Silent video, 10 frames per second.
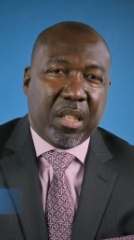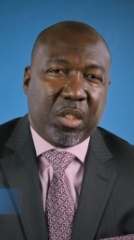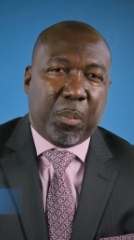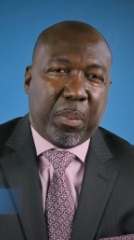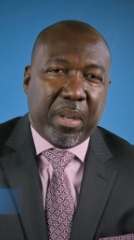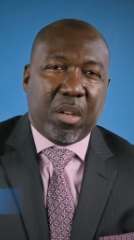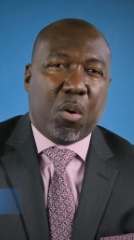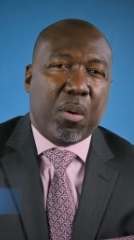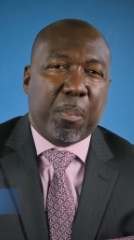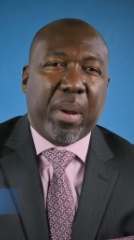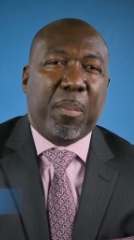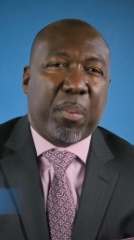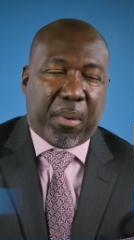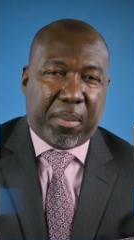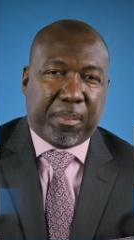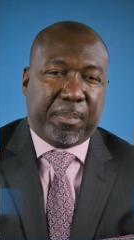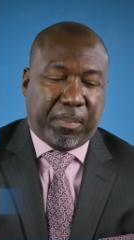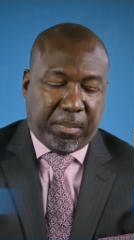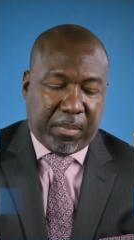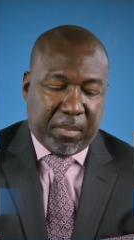So put it on paper
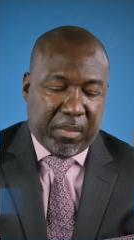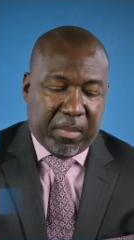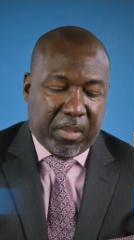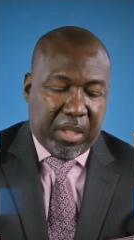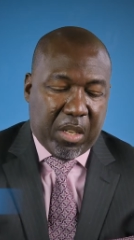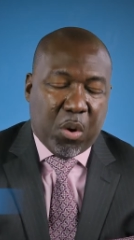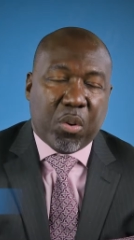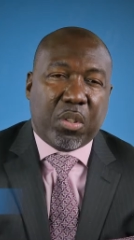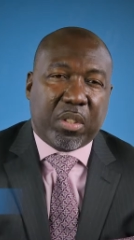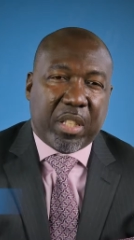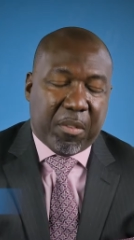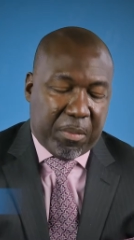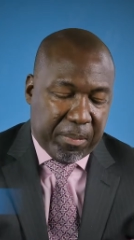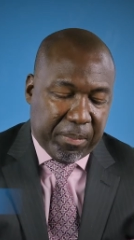and hold yourself